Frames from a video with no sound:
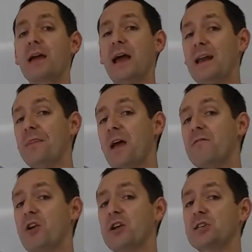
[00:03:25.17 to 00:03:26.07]
and at that
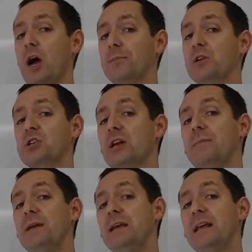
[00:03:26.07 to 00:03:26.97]
very top there's going
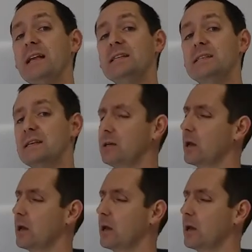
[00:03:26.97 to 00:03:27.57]
to be an instant,